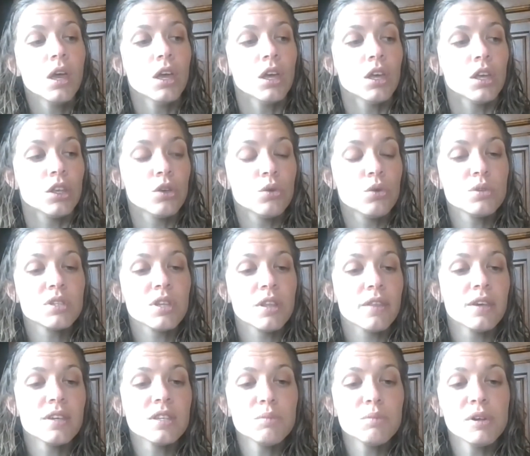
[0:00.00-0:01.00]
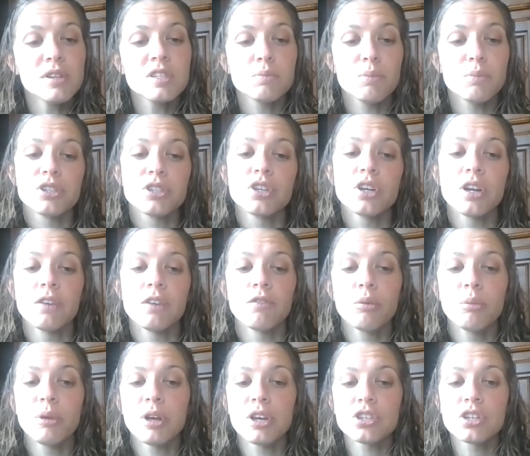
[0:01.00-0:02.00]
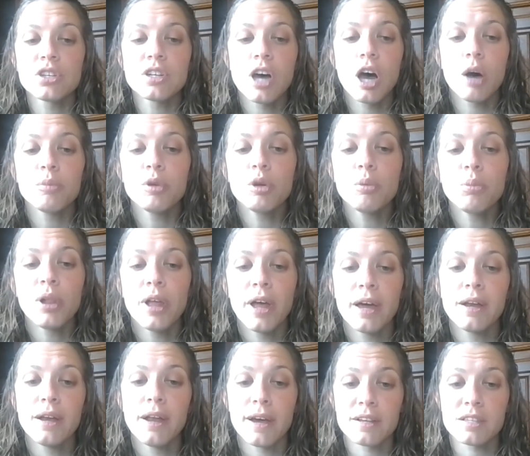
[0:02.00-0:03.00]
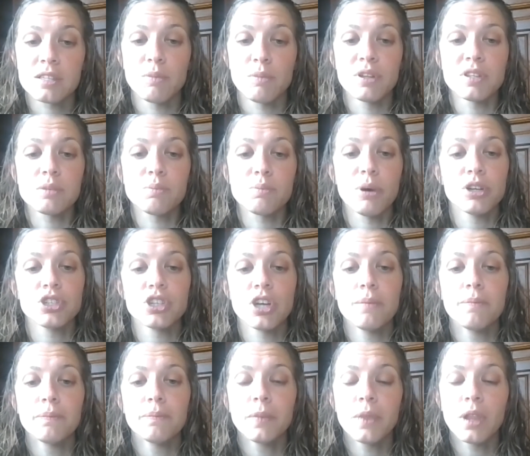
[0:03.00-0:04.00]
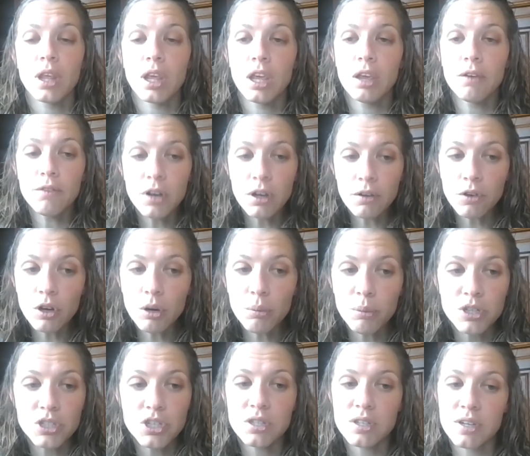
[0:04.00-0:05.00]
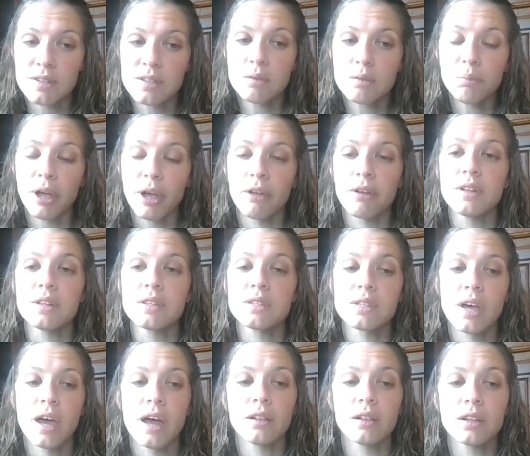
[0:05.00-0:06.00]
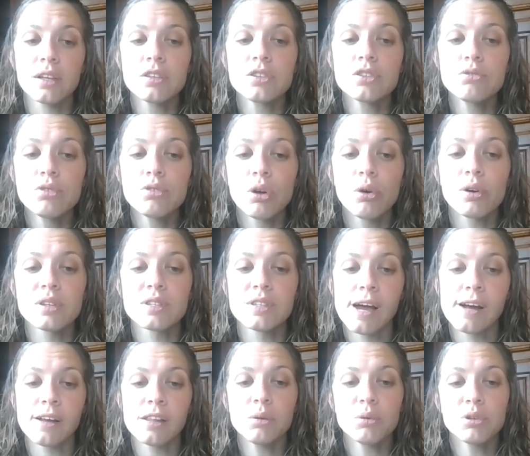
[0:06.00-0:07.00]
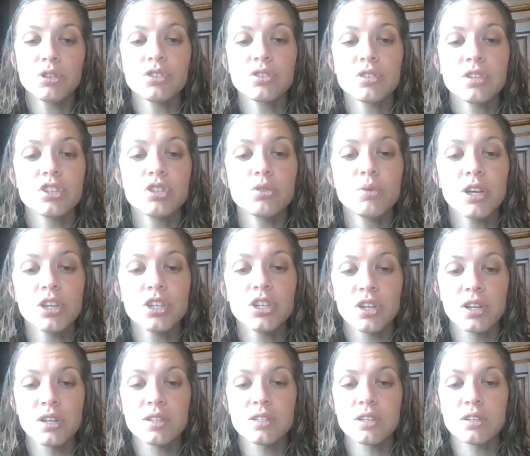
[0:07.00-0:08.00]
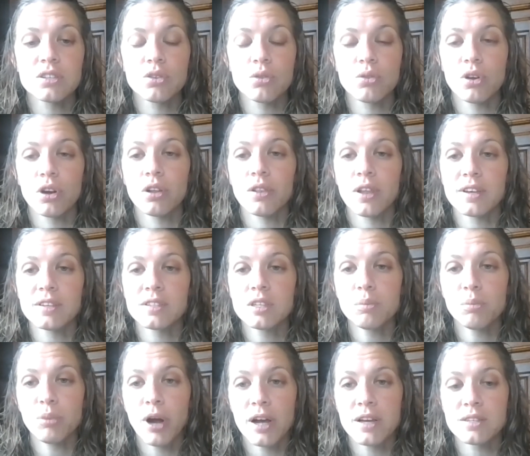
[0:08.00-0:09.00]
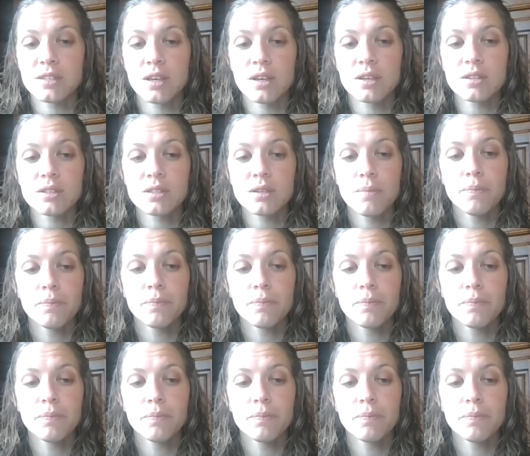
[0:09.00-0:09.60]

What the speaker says: Use this month's budget information to help you plan next month's budget. Even if your budget doesn't balance, at least you know exactly what your situation is so there are less surprises.